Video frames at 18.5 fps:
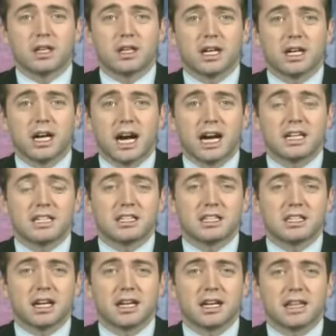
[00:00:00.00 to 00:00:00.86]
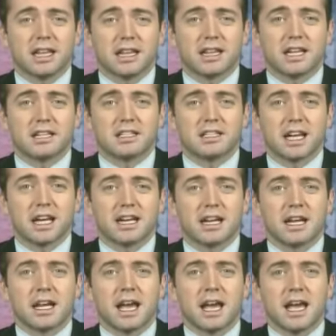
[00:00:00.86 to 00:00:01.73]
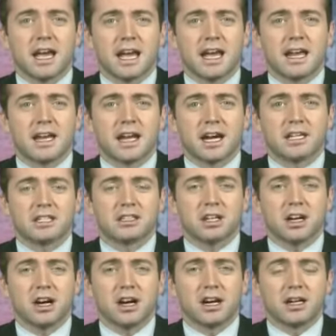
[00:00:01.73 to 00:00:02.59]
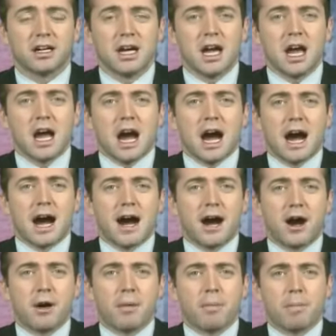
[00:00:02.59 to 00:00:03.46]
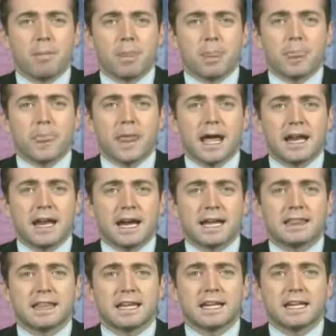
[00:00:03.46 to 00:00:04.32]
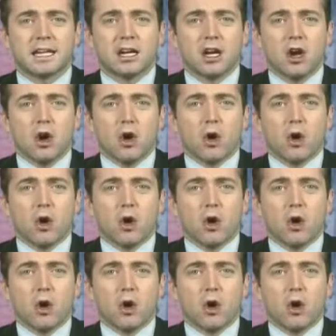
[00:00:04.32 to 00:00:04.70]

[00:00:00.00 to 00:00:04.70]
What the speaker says: they said and I saw, and I think.